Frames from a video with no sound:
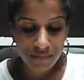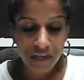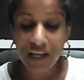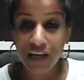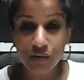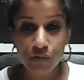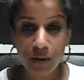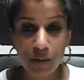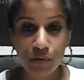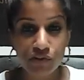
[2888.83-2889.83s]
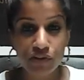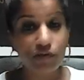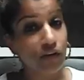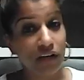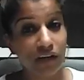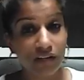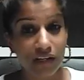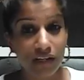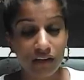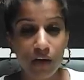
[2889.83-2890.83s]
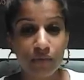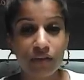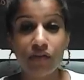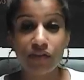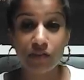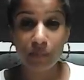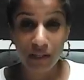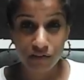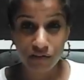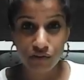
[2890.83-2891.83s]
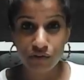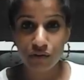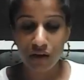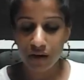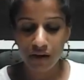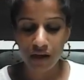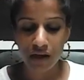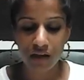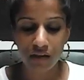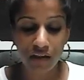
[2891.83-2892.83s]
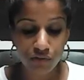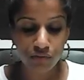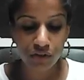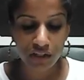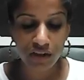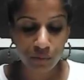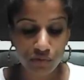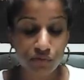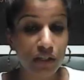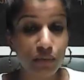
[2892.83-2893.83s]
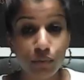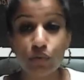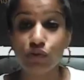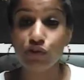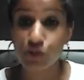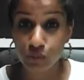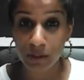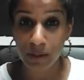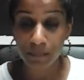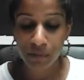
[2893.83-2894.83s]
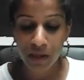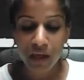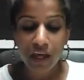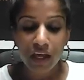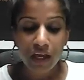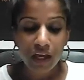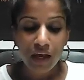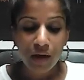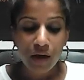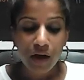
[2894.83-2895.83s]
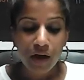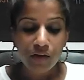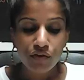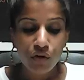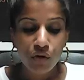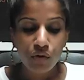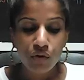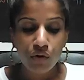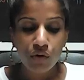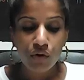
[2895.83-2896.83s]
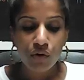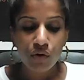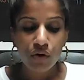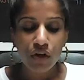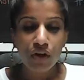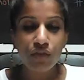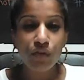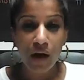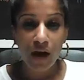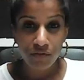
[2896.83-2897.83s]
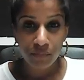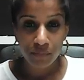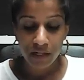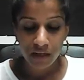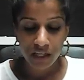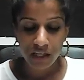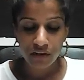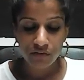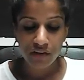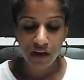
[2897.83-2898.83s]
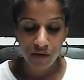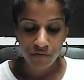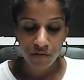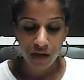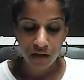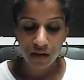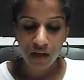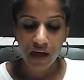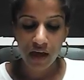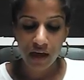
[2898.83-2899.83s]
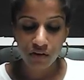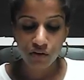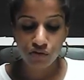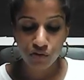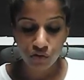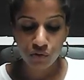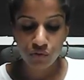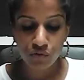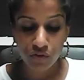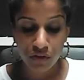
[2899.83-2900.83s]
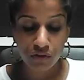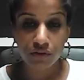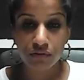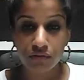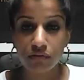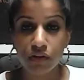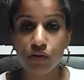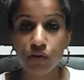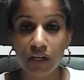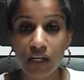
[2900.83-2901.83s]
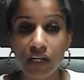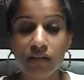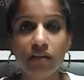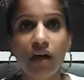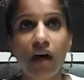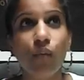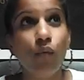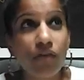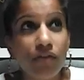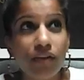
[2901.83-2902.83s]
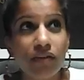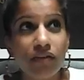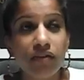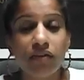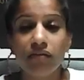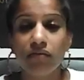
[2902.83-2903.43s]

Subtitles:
connect with my emotions very easily. I was given space to do that, and that was really important to me. So if you haven't been lucky enough to have that, and you do feel that you need and want this